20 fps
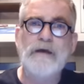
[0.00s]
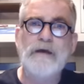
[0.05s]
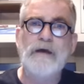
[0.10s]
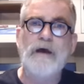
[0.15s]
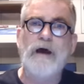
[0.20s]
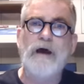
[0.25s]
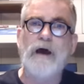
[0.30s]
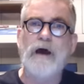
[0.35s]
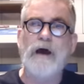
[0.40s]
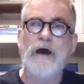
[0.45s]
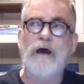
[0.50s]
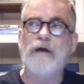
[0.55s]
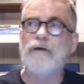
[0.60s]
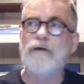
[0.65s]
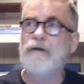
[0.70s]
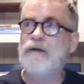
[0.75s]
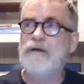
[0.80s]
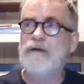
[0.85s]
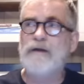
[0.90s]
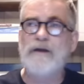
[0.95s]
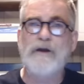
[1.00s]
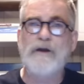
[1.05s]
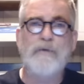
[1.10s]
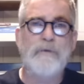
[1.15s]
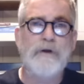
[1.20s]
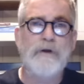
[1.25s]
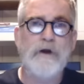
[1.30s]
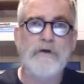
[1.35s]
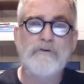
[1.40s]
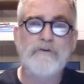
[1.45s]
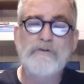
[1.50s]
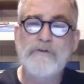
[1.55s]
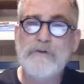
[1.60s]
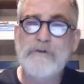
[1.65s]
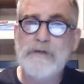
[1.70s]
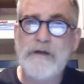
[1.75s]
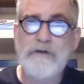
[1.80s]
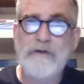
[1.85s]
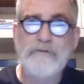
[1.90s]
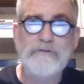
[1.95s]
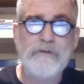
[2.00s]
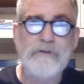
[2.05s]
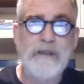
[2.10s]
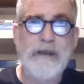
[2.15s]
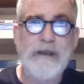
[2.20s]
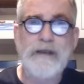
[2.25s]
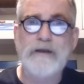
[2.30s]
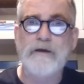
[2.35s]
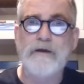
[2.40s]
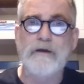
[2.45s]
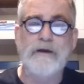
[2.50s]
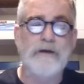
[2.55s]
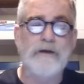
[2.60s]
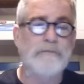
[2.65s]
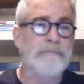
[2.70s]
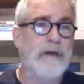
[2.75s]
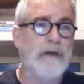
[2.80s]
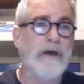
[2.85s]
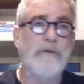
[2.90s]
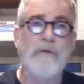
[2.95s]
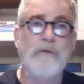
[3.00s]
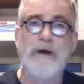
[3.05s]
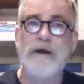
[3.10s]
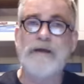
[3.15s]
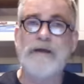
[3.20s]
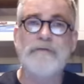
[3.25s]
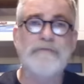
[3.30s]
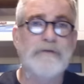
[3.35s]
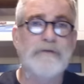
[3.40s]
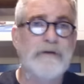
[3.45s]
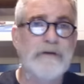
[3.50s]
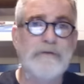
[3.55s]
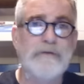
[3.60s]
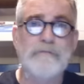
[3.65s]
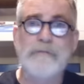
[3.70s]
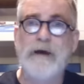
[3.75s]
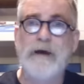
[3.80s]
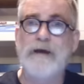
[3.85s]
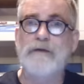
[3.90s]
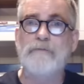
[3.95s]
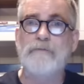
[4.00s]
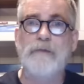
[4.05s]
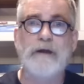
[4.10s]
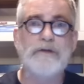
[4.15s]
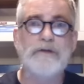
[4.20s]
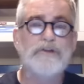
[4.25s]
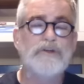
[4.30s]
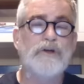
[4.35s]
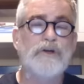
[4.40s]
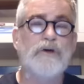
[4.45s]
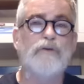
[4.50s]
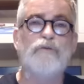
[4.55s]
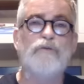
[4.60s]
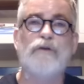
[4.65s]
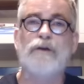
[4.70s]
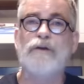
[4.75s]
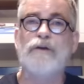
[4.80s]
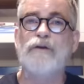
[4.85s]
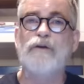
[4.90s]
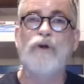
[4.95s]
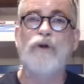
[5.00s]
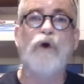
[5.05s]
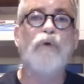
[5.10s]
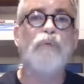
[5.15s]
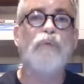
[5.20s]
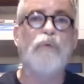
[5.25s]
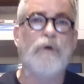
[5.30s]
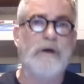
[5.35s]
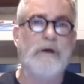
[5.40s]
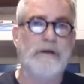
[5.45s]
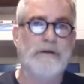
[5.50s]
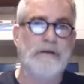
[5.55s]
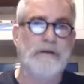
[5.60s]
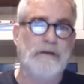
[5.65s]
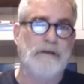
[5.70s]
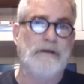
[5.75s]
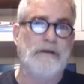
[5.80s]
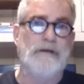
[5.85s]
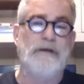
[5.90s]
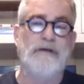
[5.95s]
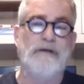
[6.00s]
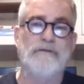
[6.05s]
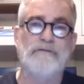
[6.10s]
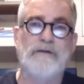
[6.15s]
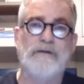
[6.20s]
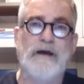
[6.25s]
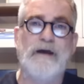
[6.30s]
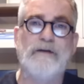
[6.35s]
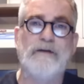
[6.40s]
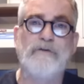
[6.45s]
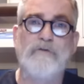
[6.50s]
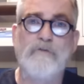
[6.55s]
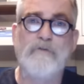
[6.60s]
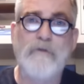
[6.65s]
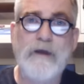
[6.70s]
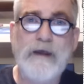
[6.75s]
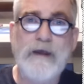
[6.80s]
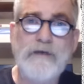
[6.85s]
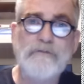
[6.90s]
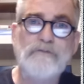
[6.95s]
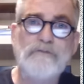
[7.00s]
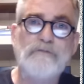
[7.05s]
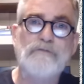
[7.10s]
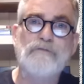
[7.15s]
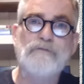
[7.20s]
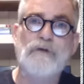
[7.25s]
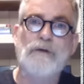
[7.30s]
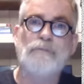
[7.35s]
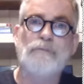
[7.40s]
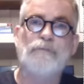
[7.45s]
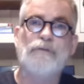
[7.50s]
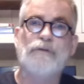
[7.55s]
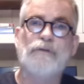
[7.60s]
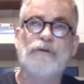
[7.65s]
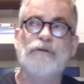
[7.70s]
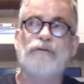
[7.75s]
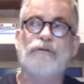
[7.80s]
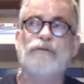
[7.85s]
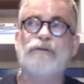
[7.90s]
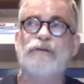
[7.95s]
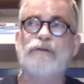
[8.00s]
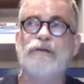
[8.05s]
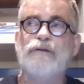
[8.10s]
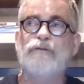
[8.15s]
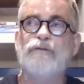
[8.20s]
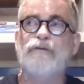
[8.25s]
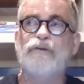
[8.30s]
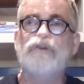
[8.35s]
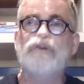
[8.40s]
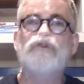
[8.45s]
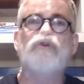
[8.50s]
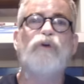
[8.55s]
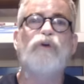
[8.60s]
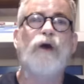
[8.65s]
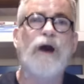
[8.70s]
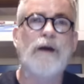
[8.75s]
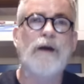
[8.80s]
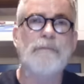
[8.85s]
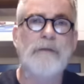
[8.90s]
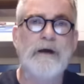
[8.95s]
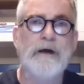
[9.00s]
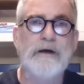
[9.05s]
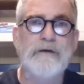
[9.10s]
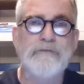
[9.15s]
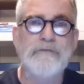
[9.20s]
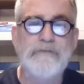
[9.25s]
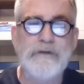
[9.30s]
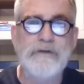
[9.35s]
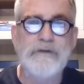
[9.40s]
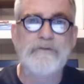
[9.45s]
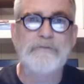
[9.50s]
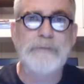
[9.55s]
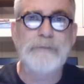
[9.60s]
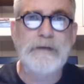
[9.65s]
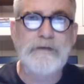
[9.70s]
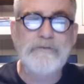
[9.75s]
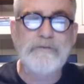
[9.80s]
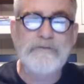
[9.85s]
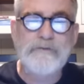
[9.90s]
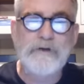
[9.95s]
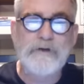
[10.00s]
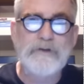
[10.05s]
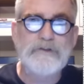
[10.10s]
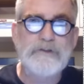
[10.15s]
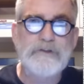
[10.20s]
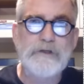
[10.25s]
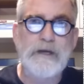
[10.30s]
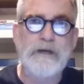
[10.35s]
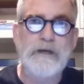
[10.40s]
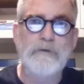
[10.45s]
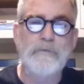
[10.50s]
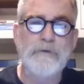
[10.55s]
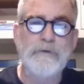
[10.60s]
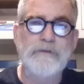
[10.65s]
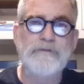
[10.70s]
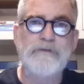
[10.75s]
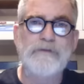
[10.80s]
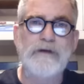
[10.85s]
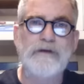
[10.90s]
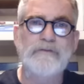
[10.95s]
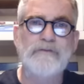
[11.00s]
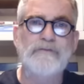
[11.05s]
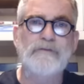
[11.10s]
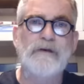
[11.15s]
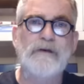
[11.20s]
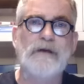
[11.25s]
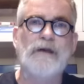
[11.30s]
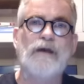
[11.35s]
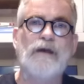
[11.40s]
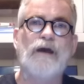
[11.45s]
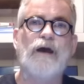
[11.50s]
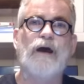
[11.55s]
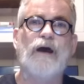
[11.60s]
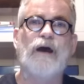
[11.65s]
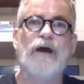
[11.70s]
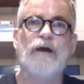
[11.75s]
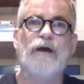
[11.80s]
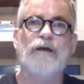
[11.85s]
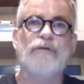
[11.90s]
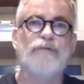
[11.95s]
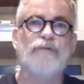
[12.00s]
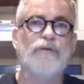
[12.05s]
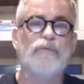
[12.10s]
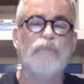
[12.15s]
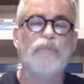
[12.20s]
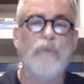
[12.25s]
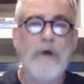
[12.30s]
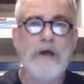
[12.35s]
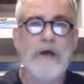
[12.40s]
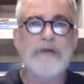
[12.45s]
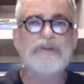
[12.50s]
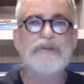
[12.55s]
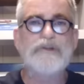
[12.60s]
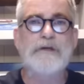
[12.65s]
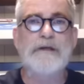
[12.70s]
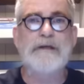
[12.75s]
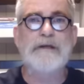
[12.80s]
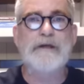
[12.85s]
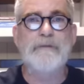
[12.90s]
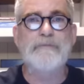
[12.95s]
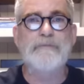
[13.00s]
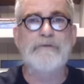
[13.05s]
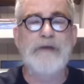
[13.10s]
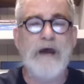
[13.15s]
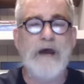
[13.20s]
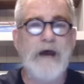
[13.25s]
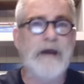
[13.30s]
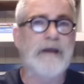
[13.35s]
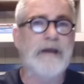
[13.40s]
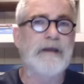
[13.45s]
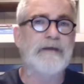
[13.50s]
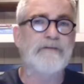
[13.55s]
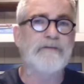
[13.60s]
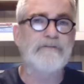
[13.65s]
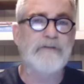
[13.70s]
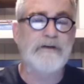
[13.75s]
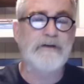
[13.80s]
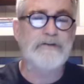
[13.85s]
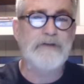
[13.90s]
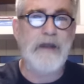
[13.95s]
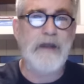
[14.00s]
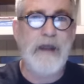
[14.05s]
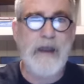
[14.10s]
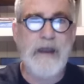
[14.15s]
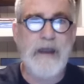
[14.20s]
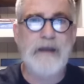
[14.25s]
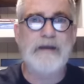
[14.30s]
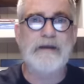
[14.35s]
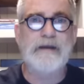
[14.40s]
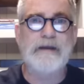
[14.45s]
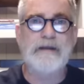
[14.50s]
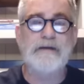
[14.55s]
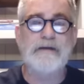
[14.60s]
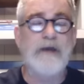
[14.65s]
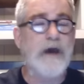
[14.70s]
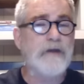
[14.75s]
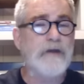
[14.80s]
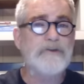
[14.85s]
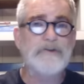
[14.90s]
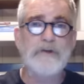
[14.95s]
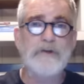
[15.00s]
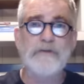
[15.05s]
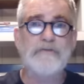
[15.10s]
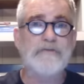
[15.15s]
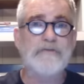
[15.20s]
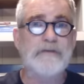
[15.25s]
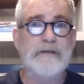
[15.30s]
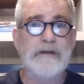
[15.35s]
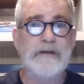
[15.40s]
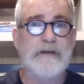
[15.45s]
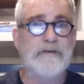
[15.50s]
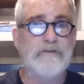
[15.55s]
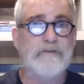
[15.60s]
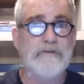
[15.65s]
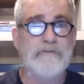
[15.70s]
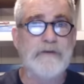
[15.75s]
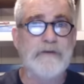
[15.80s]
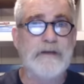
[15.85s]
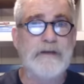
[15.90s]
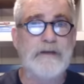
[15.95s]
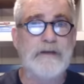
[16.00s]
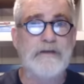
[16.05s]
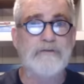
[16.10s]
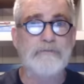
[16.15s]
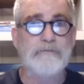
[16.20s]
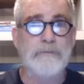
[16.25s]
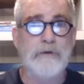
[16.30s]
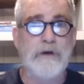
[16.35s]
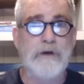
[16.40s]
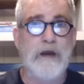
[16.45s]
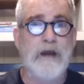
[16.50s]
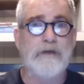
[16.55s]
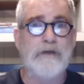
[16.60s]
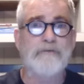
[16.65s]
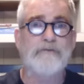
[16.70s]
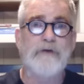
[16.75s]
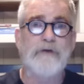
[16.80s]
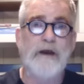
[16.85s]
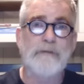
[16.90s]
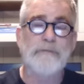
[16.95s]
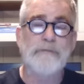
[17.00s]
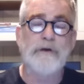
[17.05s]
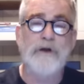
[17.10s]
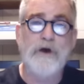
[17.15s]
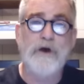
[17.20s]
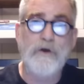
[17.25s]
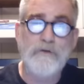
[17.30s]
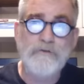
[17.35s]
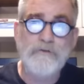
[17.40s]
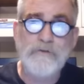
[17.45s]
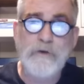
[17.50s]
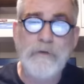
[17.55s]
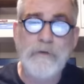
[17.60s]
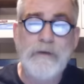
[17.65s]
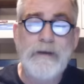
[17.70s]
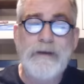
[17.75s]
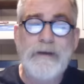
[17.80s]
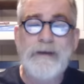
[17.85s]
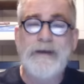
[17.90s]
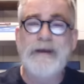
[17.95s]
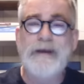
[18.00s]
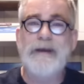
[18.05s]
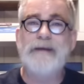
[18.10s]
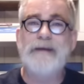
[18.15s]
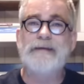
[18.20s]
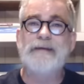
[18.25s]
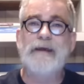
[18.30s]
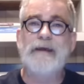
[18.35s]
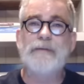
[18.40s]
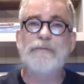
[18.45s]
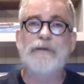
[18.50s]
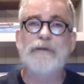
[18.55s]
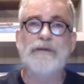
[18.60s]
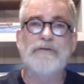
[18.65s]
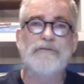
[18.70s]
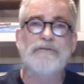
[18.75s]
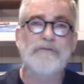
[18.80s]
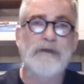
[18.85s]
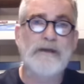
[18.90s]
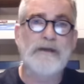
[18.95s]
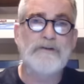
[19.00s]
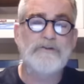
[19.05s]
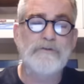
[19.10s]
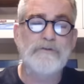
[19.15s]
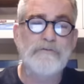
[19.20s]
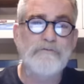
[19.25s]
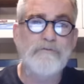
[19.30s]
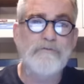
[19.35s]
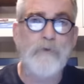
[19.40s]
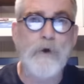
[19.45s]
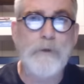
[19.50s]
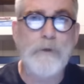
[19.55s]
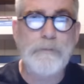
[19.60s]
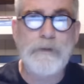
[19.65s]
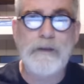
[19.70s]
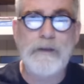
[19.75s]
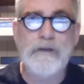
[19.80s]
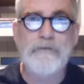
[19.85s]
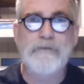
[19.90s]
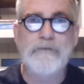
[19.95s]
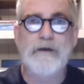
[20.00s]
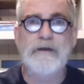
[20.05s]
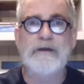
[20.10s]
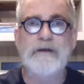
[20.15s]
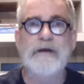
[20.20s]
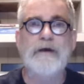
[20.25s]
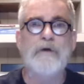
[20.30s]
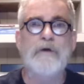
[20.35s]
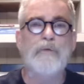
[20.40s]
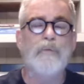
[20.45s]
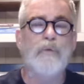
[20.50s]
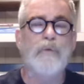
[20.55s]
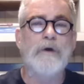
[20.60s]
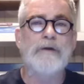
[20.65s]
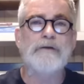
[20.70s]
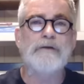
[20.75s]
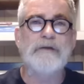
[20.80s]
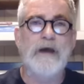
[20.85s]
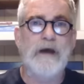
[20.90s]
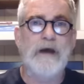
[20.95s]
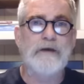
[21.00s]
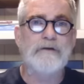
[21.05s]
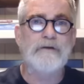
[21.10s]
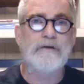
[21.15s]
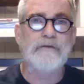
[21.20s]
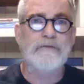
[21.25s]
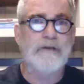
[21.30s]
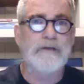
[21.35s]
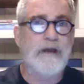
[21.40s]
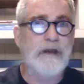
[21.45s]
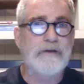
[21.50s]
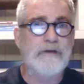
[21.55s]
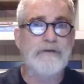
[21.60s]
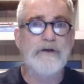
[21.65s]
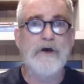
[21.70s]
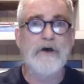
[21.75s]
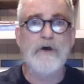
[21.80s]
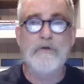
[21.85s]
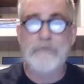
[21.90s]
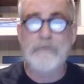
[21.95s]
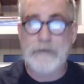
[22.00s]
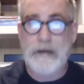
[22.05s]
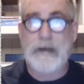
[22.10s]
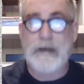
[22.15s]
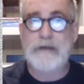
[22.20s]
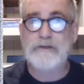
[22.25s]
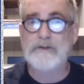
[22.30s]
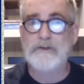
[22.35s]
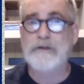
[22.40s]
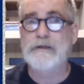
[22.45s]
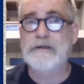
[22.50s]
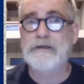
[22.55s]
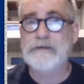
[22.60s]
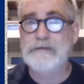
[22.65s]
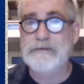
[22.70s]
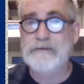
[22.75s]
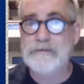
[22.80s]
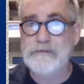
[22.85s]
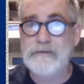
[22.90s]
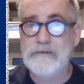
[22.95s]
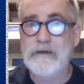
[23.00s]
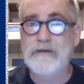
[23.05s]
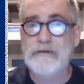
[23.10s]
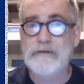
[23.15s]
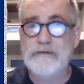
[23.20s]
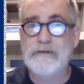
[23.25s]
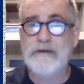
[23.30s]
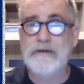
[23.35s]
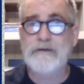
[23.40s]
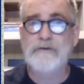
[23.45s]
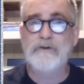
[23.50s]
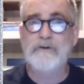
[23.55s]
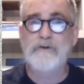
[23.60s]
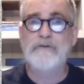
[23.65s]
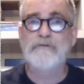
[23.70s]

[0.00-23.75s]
uh, here we are two years later and my wife my my children no one has gotten rest from the, the, the trauma that has been associated with this uh, and then watching him die in such agony, not just the intravenous peroxide, but also a nebulization formula that one doctor that I know that actually did use